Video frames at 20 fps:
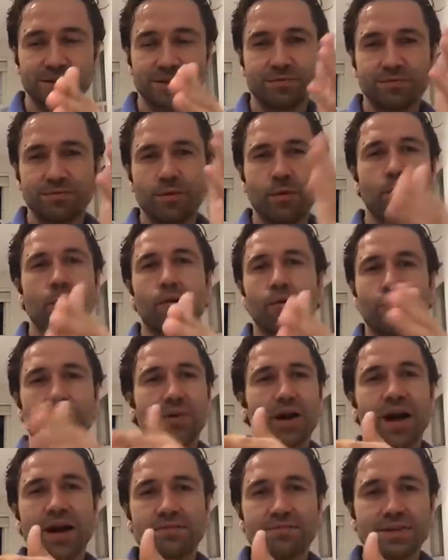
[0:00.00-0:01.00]
four,
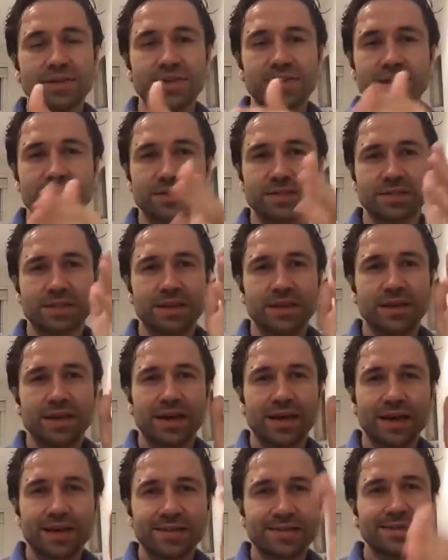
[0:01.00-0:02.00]
five years,
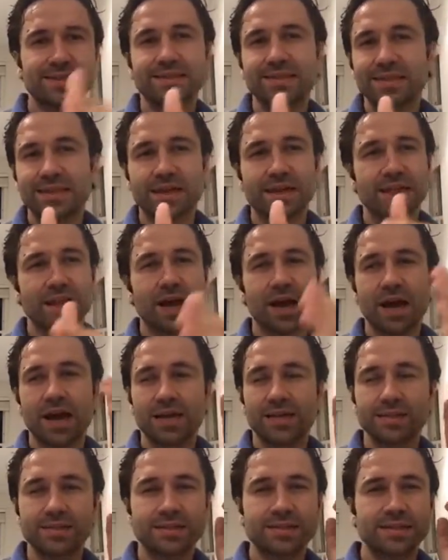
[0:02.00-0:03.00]
existing
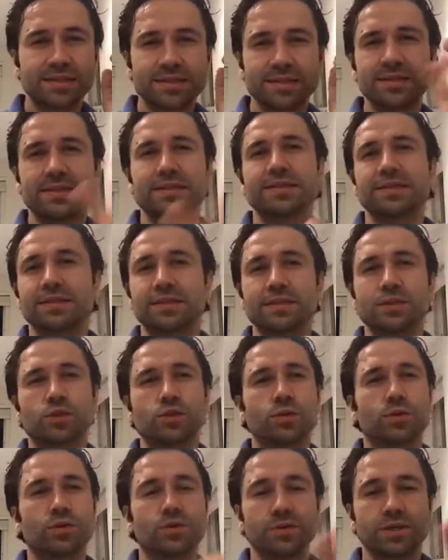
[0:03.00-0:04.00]
clients, existing
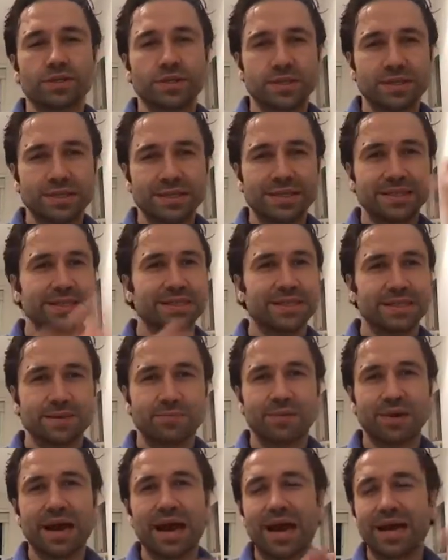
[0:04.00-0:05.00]
stories, existing
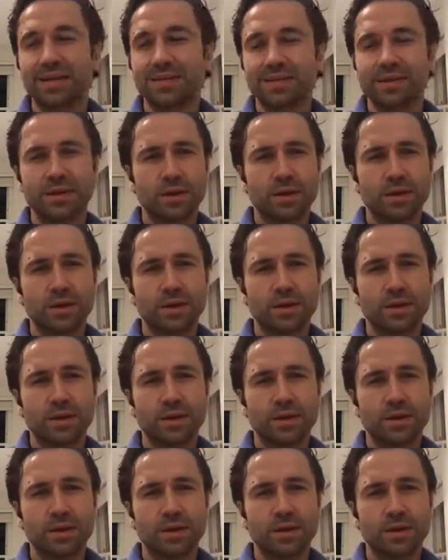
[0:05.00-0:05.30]
brand,